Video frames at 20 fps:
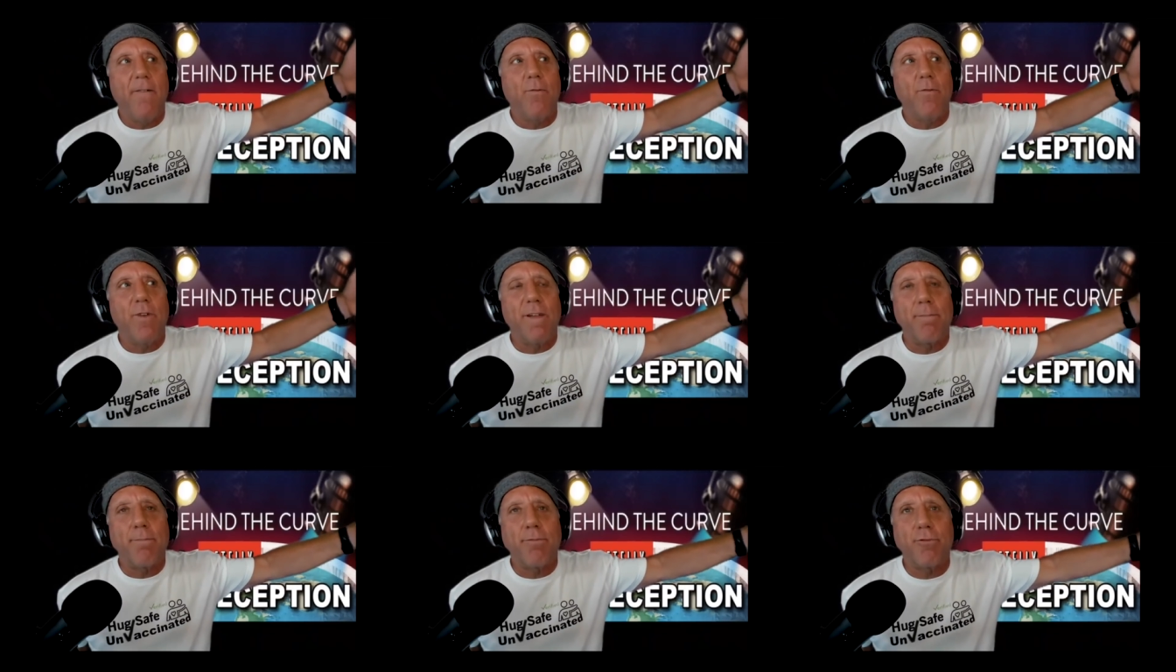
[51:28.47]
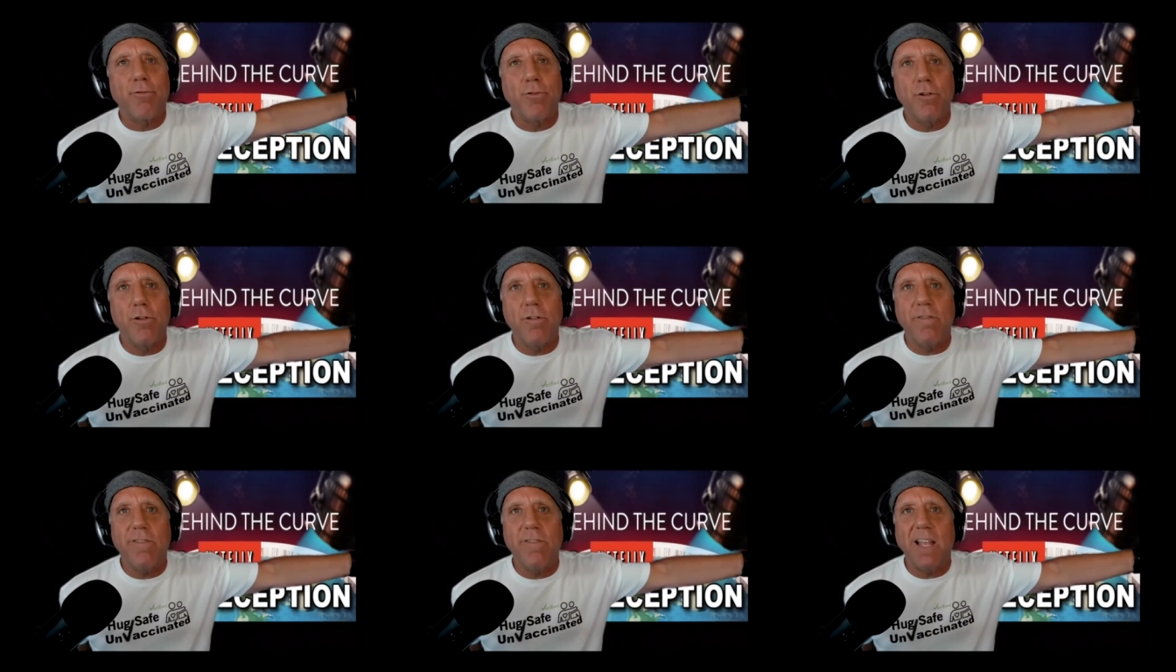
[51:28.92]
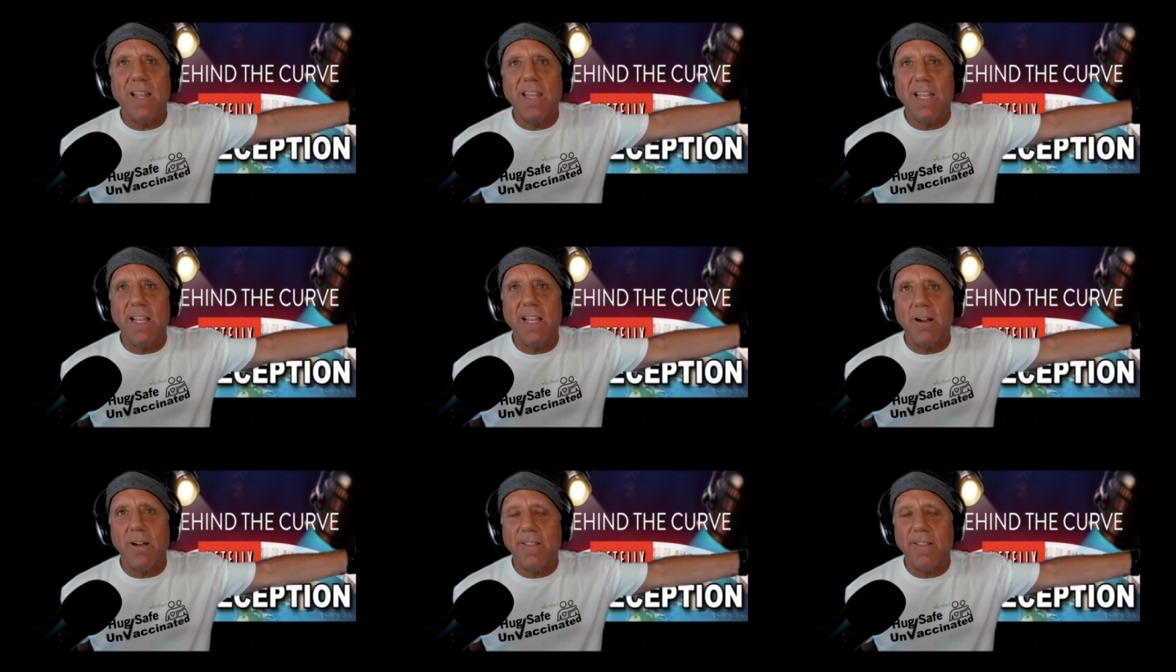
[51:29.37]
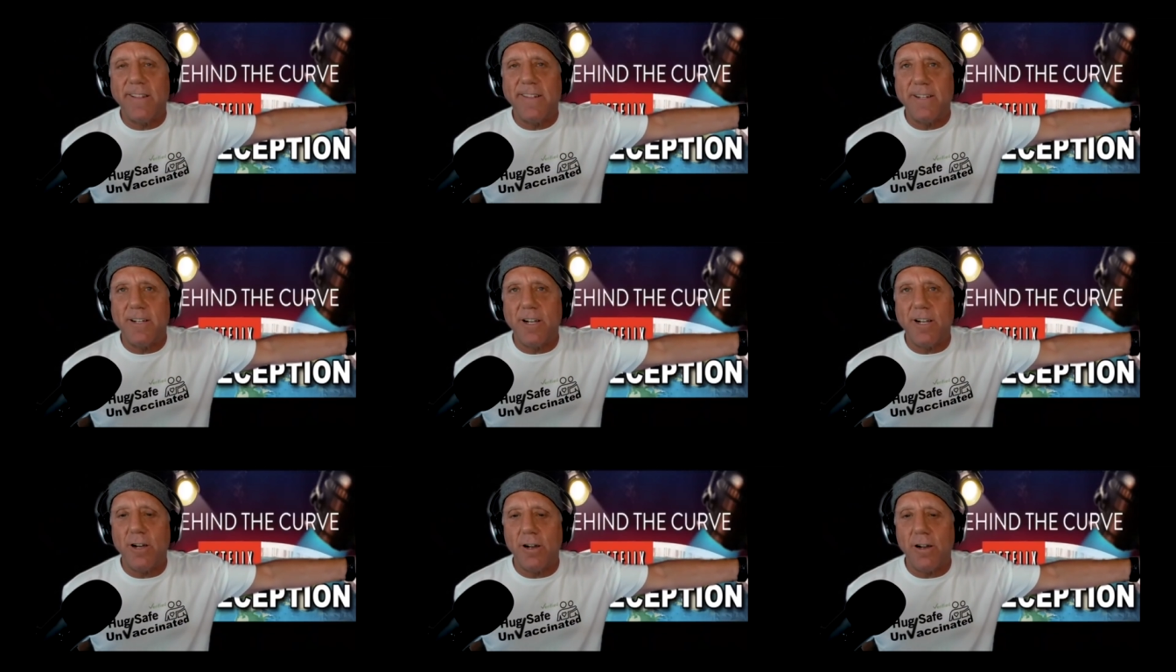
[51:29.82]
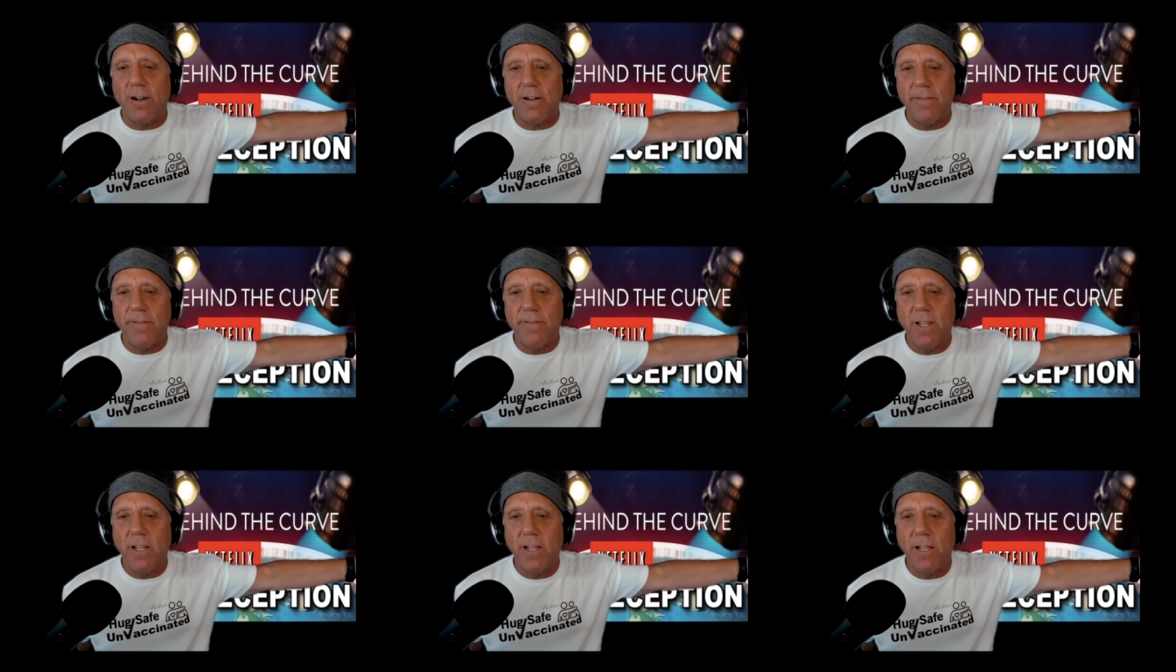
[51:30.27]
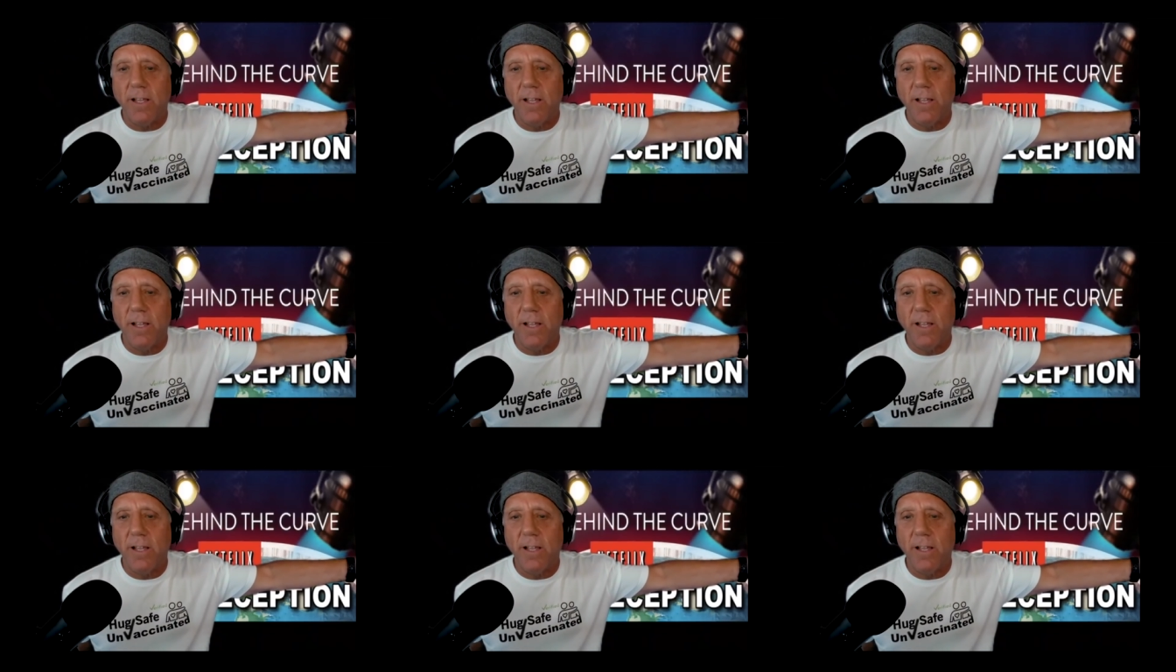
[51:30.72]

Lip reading: we proved that the Earth is curved